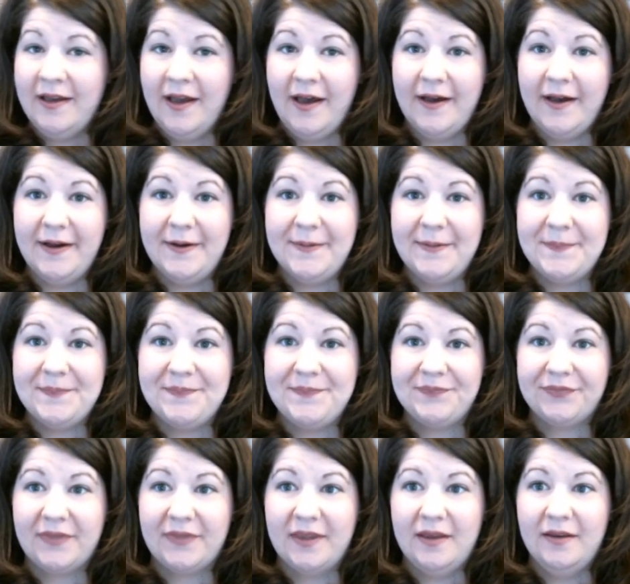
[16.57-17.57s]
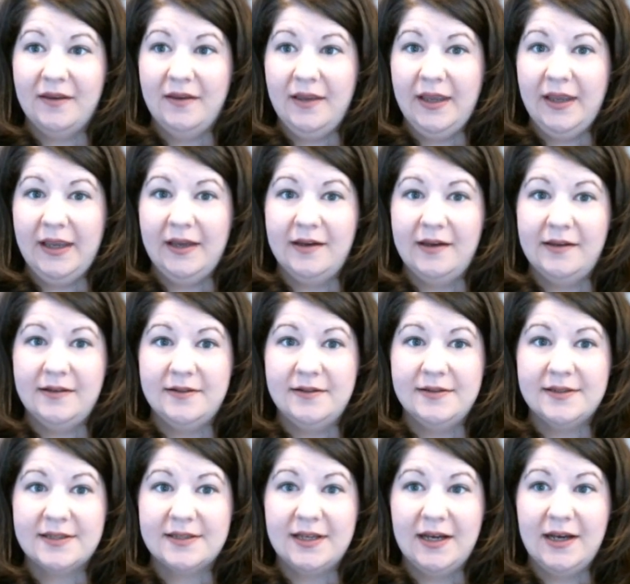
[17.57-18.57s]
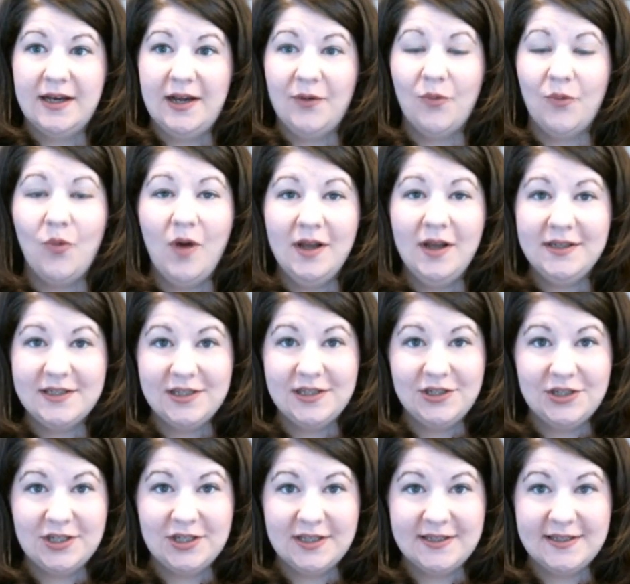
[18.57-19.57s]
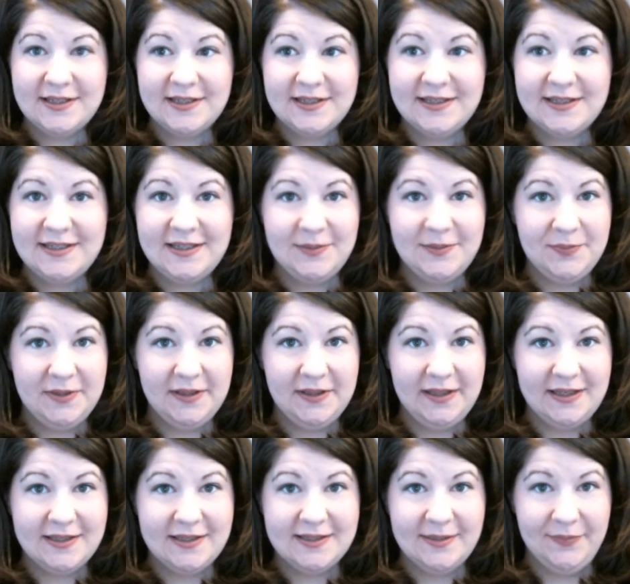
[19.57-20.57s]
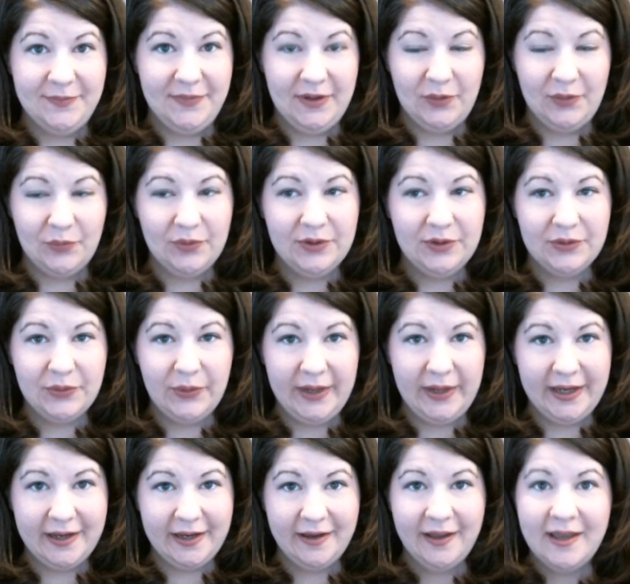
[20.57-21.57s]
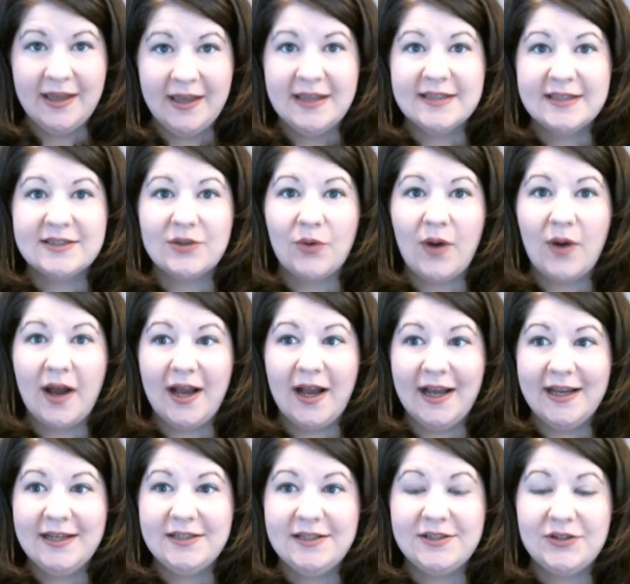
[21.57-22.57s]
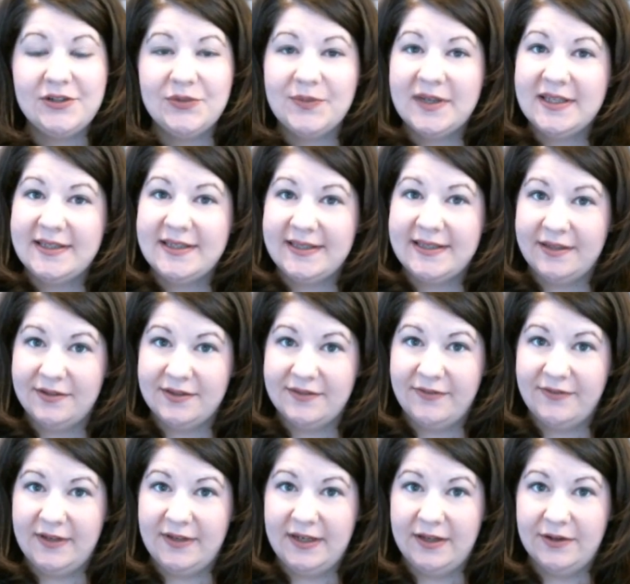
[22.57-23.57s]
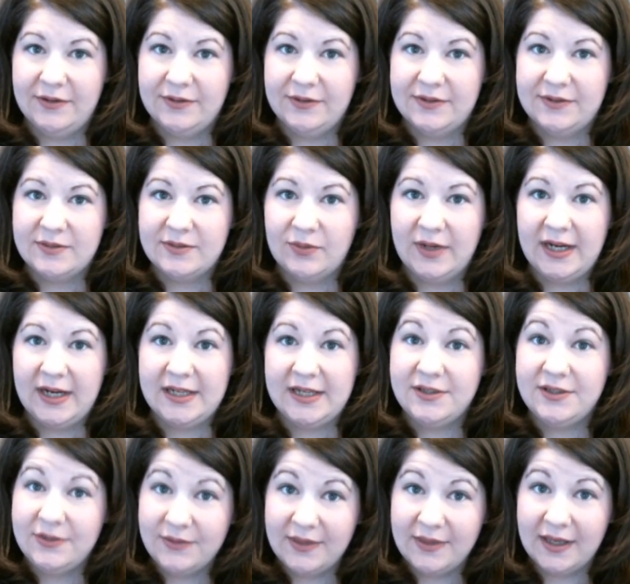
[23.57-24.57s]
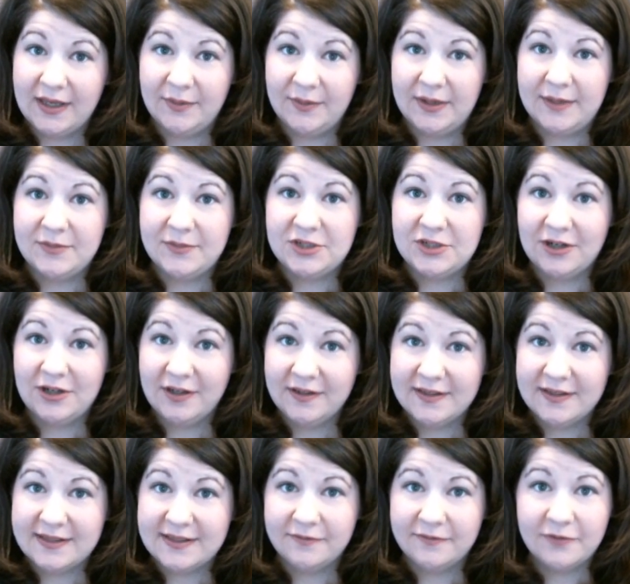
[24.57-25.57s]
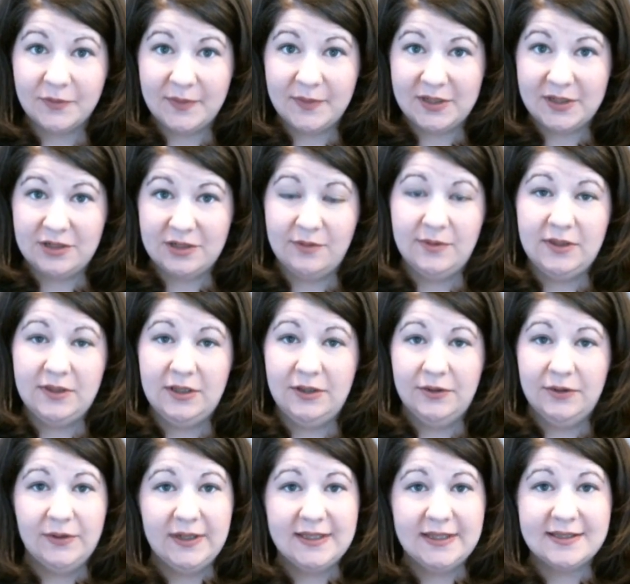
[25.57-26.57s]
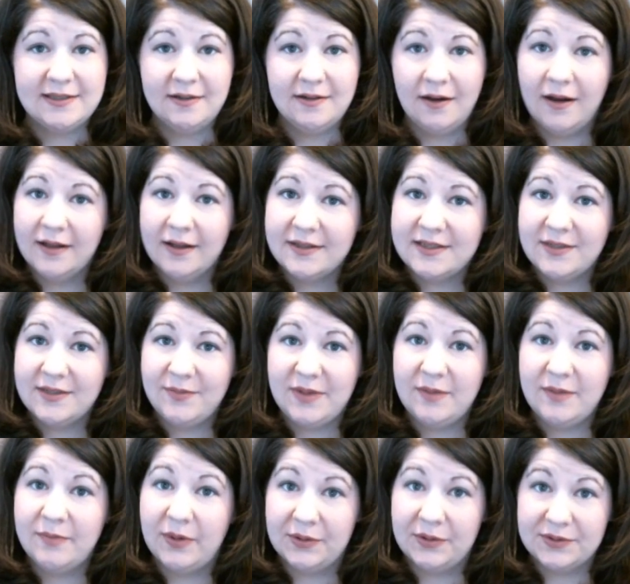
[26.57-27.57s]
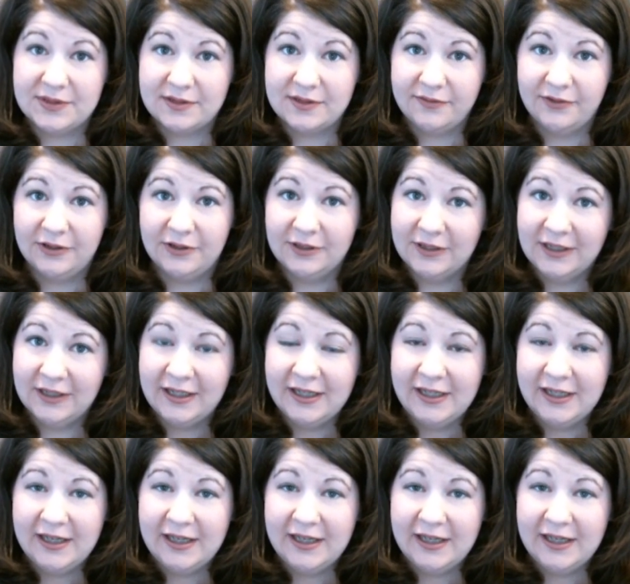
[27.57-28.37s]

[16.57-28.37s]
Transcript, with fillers: Um, and I want to just stipulate something real quick. So I do my sales videos. When I do them and I'm sharing this information with you, it's not to be boastful.